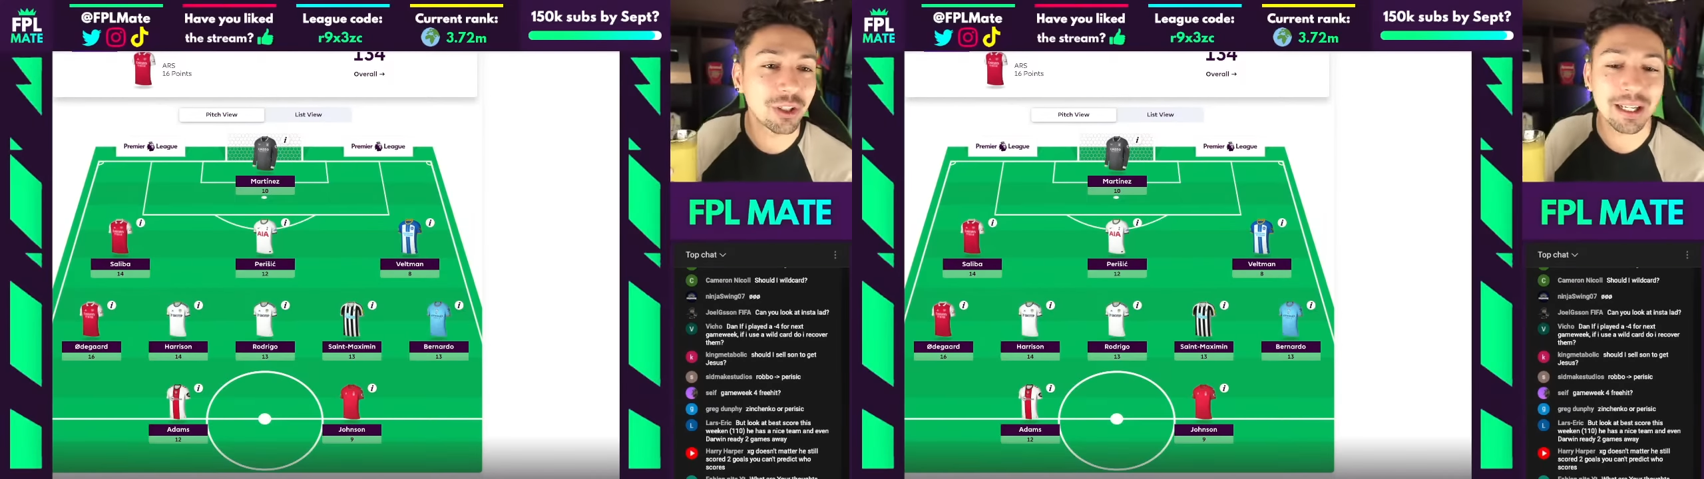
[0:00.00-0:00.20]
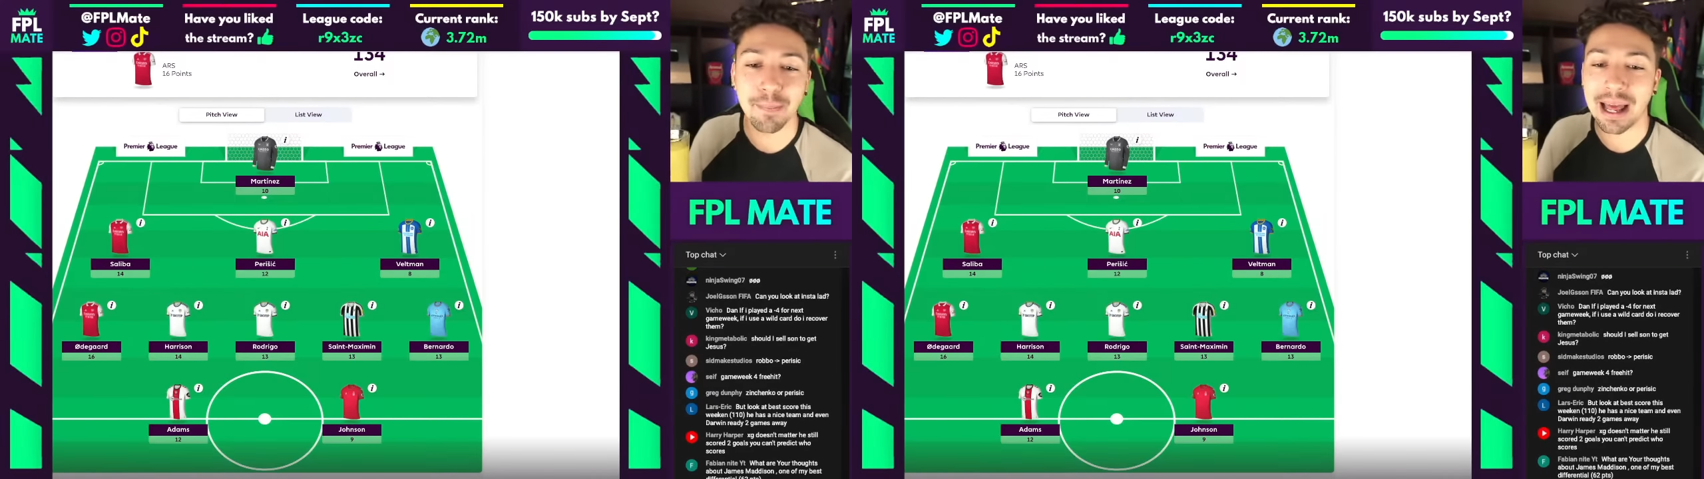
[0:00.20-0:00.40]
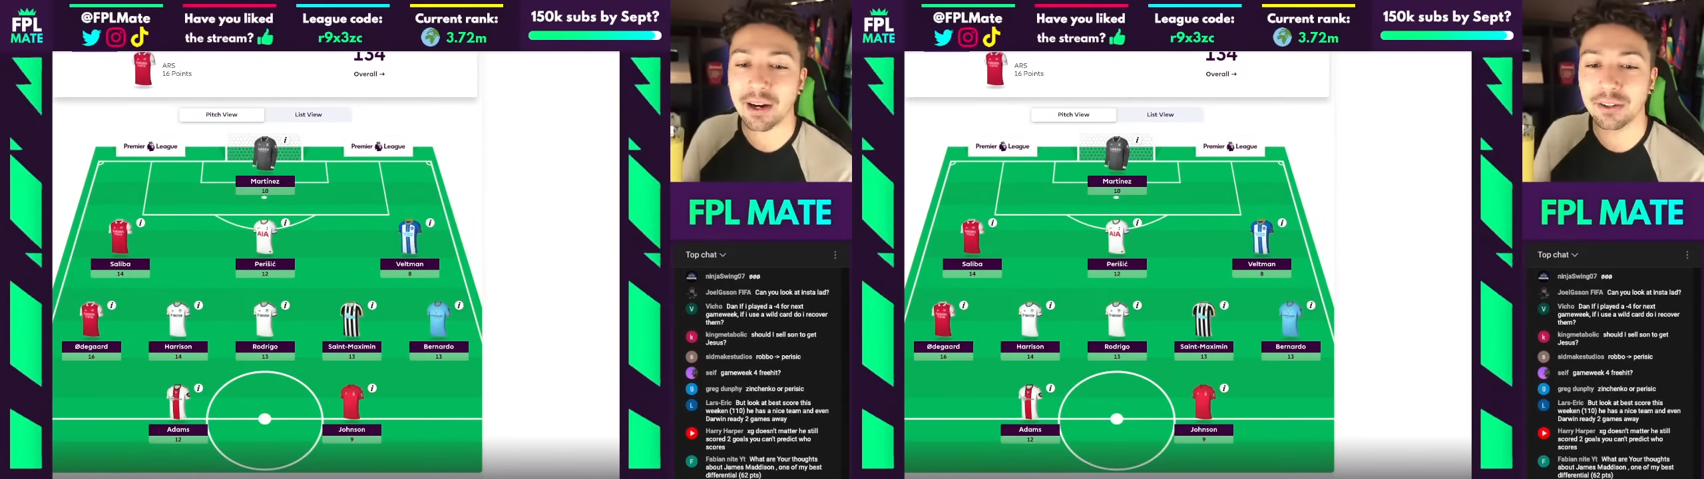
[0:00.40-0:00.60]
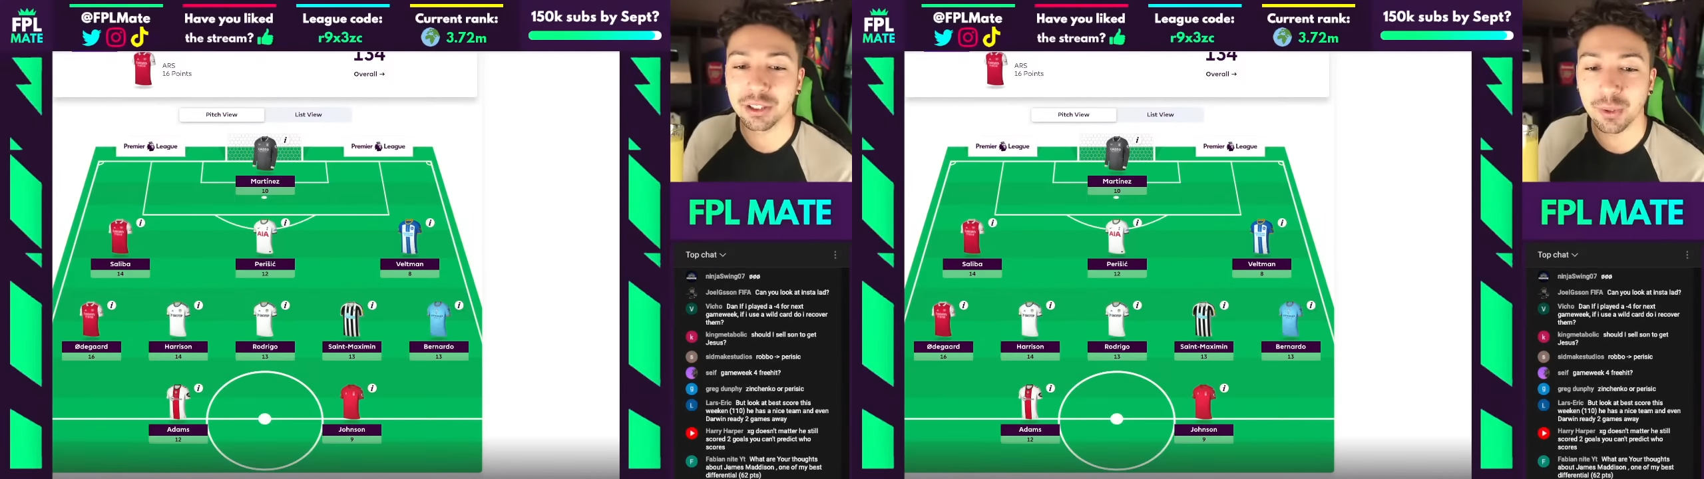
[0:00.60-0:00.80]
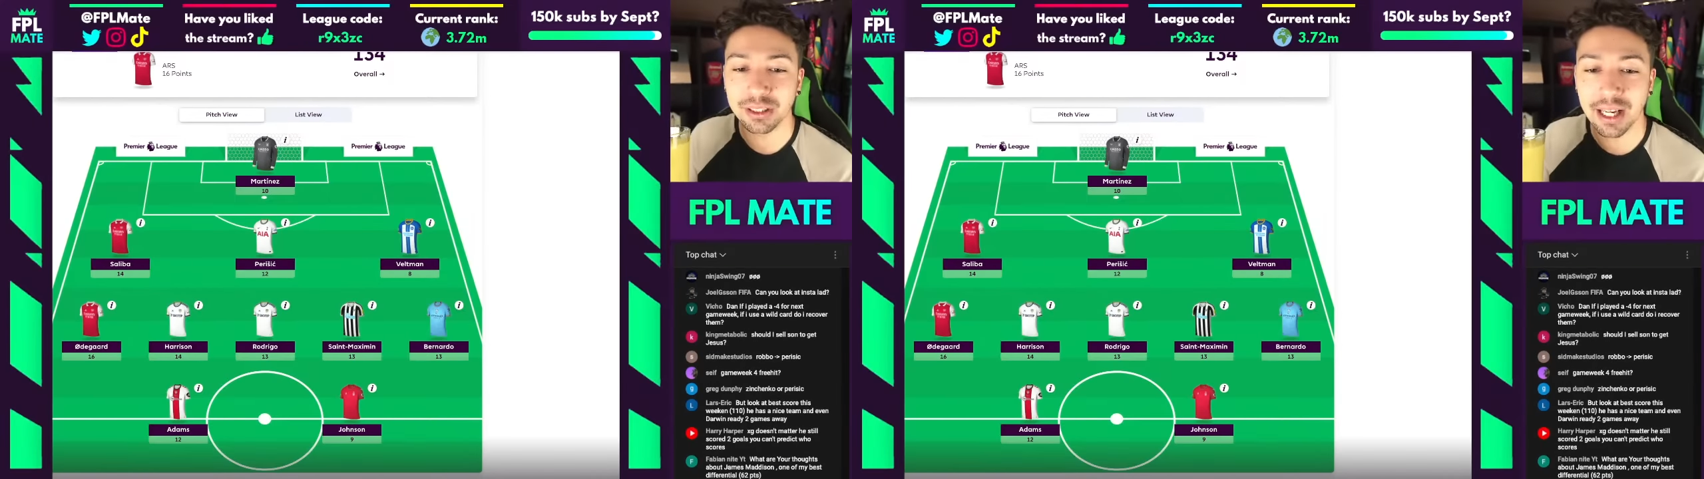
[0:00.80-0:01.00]
drinking blackcurrant
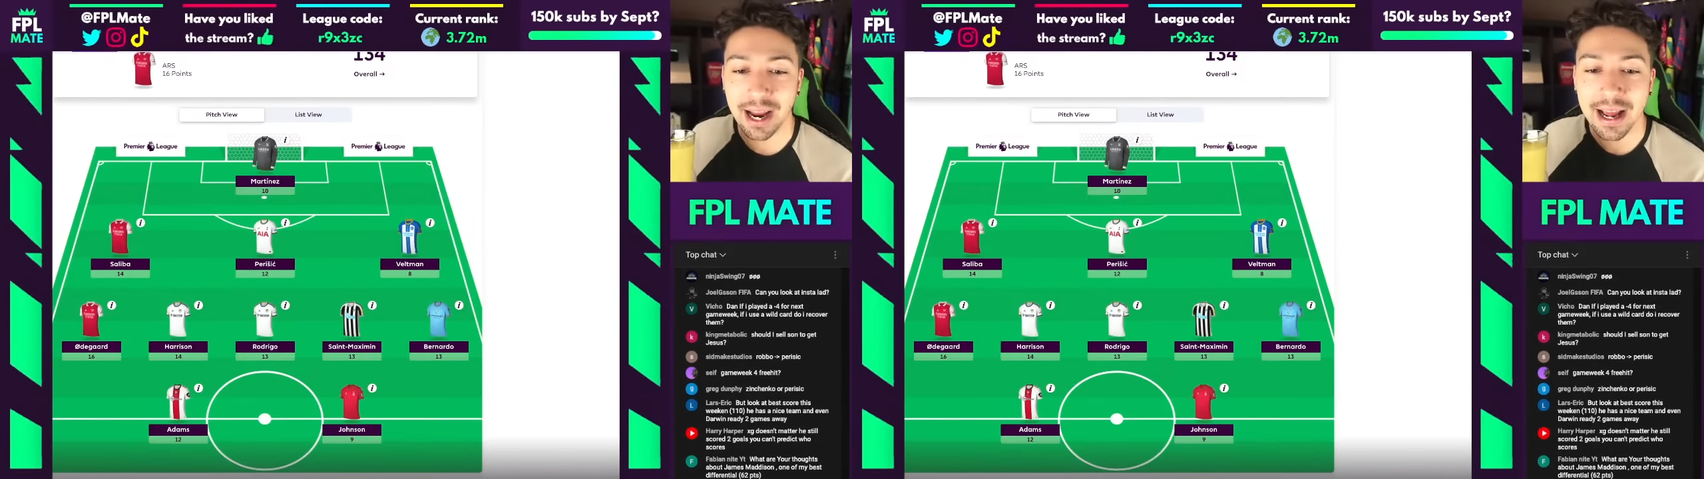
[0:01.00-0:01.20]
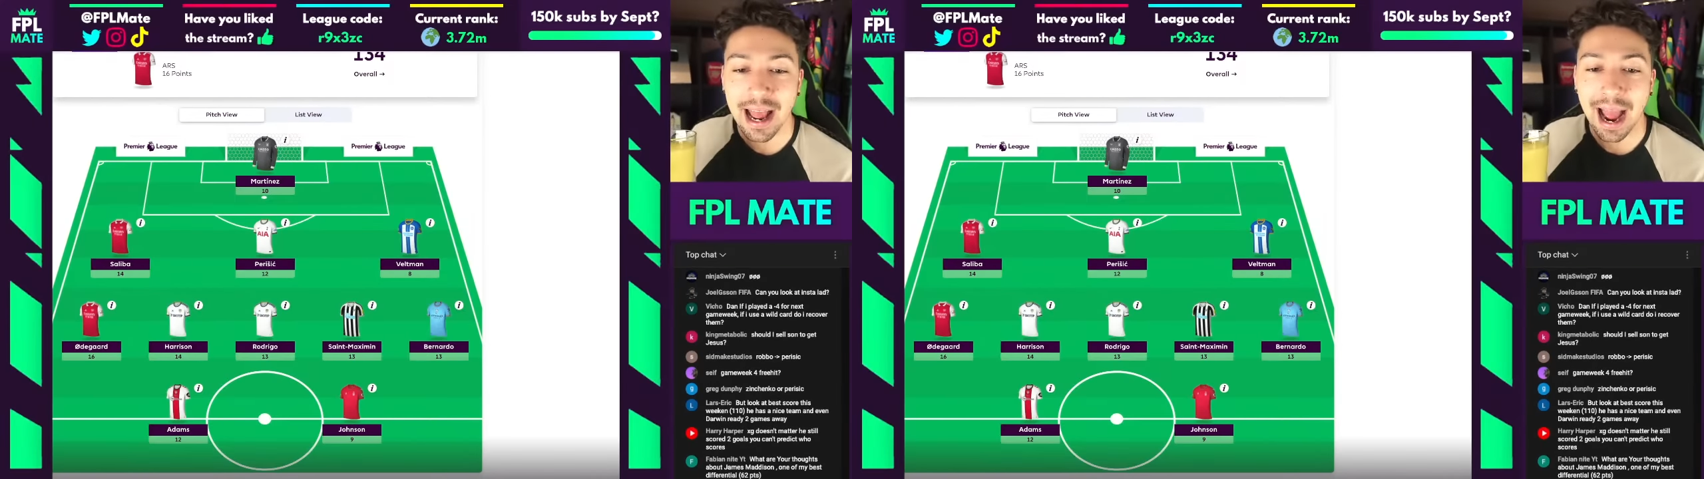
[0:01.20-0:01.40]
squash today.